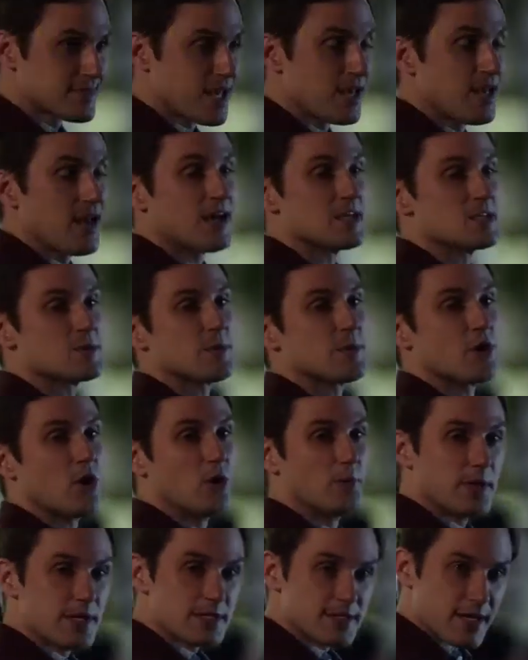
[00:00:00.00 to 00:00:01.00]
I spent all
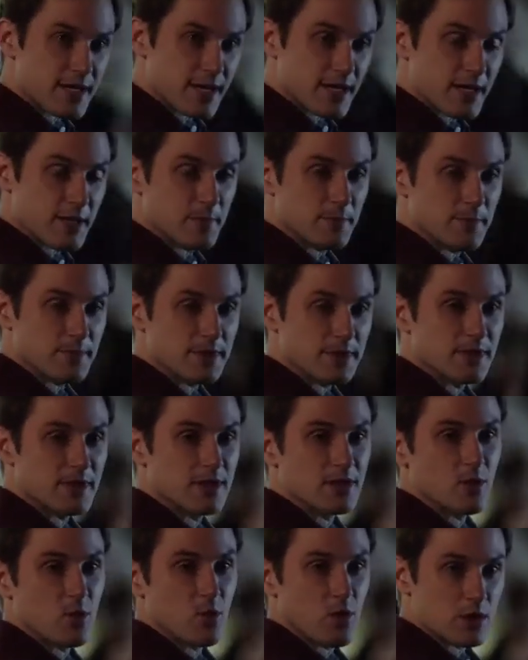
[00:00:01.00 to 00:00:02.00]
my time in
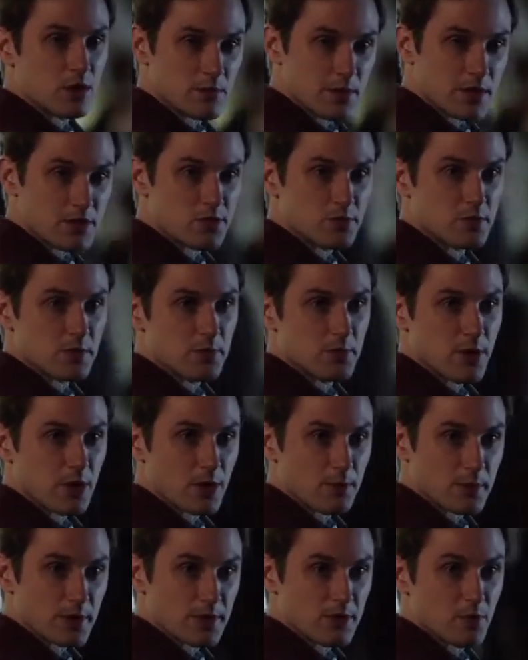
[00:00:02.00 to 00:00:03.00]
a one-bedroom
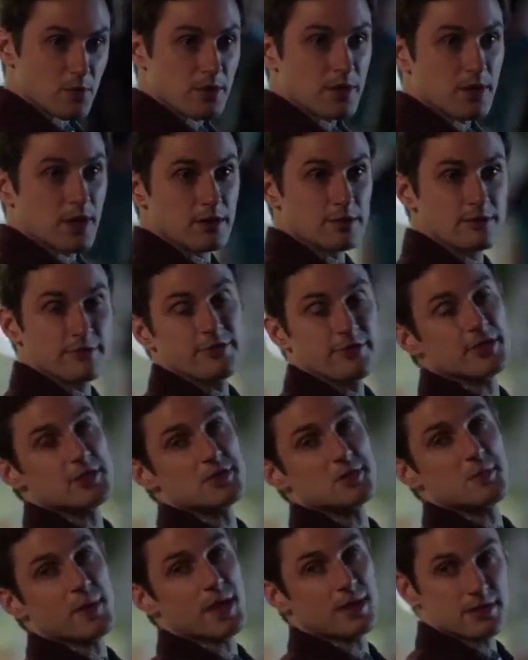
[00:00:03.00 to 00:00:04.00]
apartment with unfinished
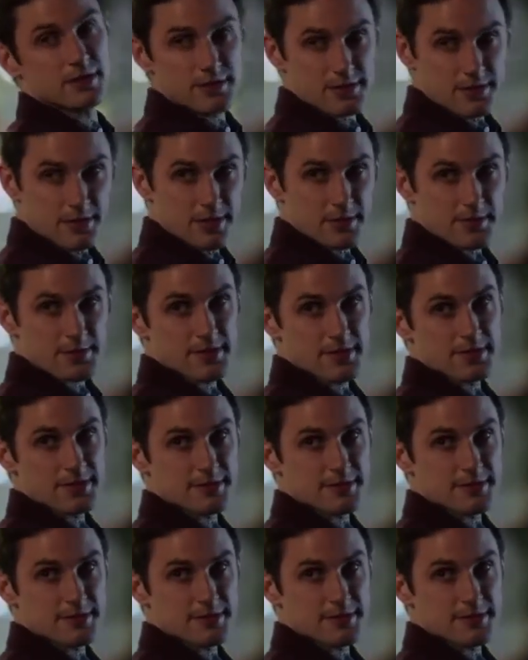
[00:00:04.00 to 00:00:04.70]
manuscripts.